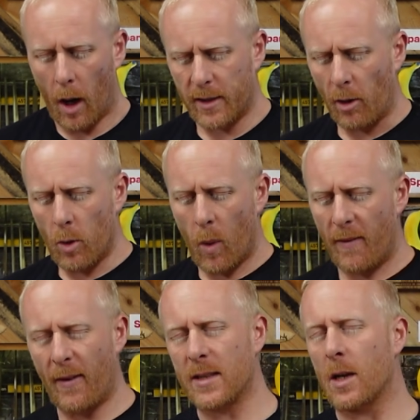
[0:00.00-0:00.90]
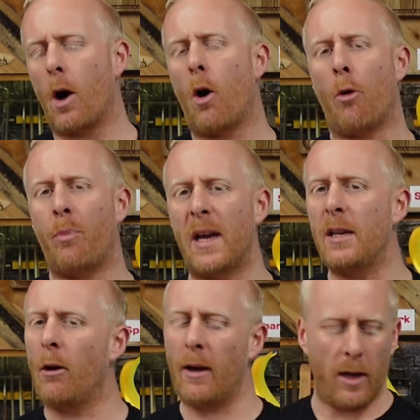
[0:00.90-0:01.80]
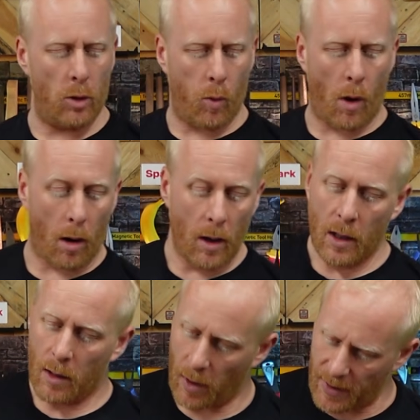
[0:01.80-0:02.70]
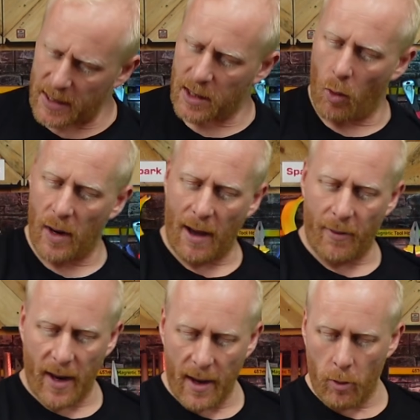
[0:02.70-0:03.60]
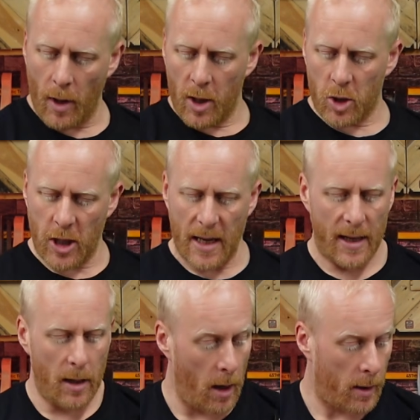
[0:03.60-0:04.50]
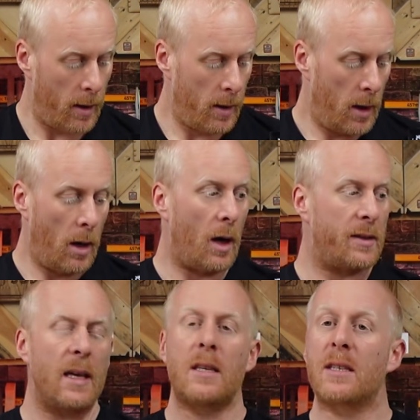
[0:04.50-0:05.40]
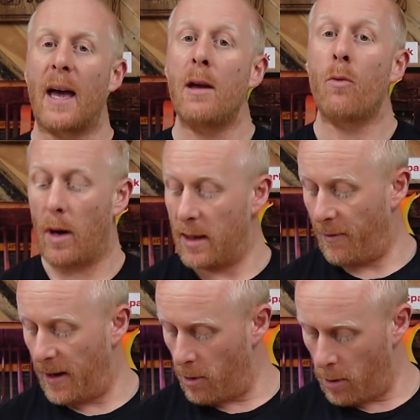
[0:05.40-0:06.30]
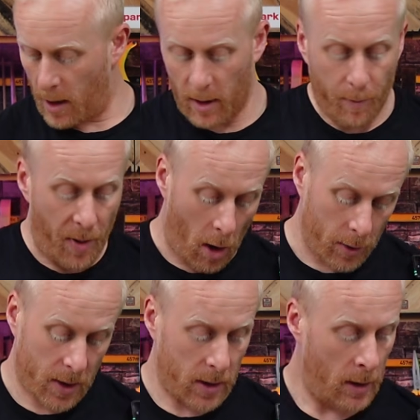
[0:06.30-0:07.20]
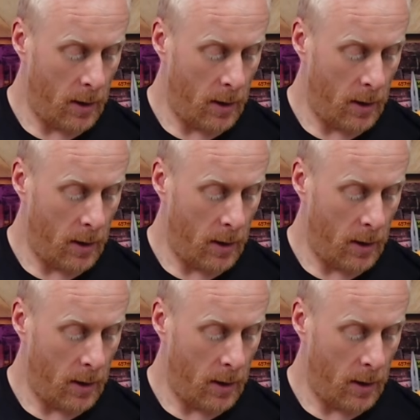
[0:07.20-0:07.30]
I don't know if that's a hot P90 or what, but let's go and have a little cheeky look. I did say we're going to have a little look at the pots,